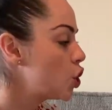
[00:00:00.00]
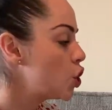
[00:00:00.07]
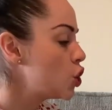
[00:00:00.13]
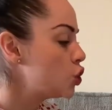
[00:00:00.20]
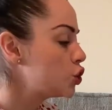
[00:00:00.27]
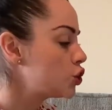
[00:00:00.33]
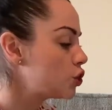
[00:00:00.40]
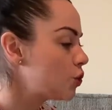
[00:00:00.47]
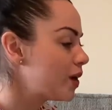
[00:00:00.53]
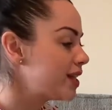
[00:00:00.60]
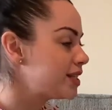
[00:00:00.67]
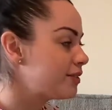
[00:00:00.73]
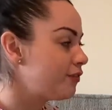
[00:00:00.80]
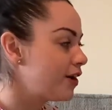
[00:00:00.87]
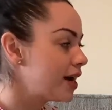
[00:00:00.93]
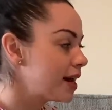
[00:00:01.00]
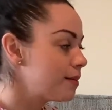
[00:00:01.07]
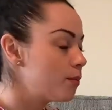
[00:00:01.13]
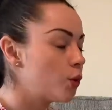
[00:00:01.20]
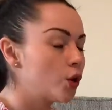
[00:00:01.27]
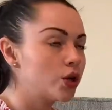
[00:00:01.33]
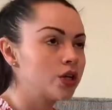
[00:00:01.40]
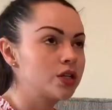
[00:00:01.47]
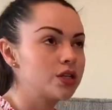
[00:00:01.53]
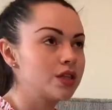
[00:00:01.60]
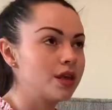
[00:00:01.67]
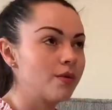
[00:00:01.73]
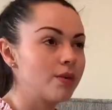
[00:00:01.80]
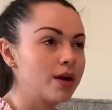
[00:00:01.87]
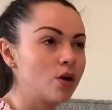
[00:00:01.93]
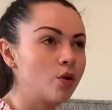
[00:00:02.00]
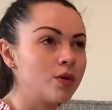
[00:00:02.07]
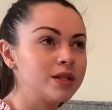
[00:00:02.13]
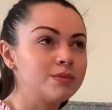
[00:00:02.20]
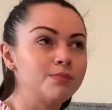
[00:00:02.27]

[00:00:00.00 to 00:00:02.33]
So it's very important that we always